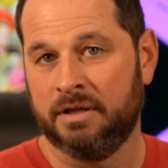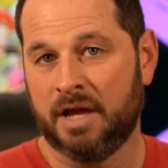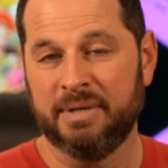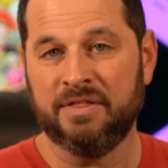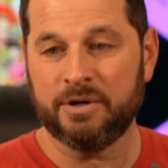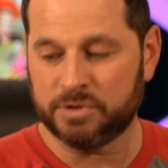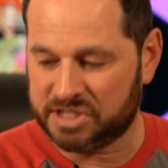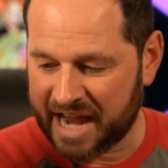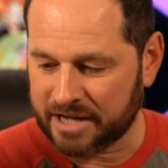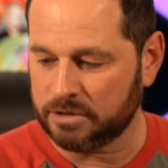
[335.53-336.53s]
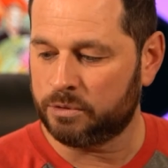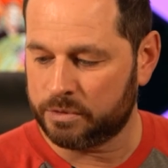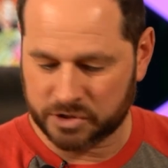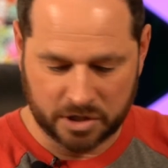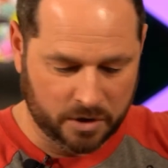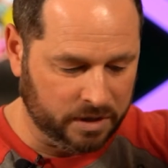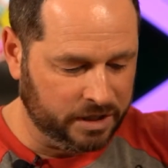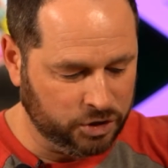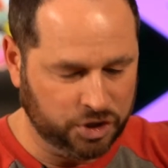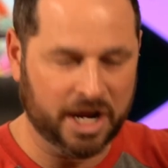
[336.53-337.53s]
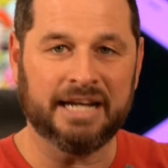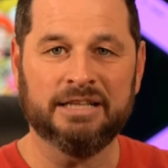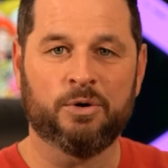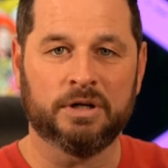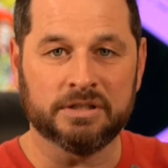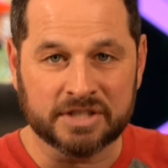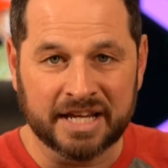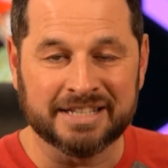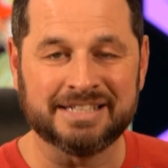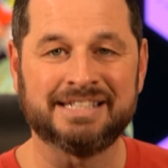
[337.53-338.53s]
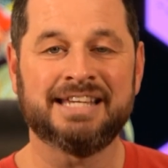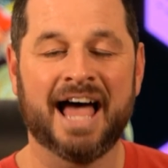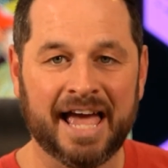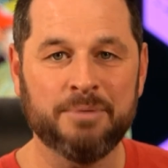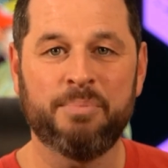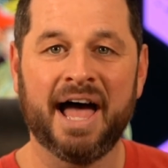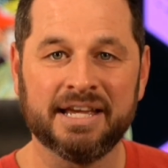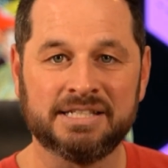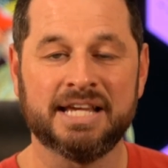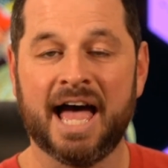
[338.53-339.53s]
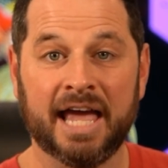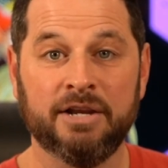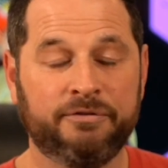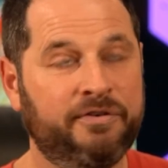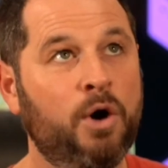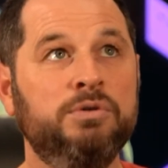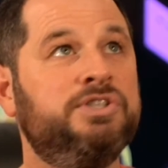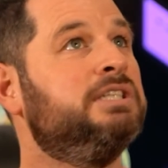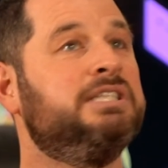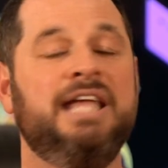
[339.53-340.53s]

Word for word: I mean, there's Daniel LaRusso Johnny Lawrence side by side, foes since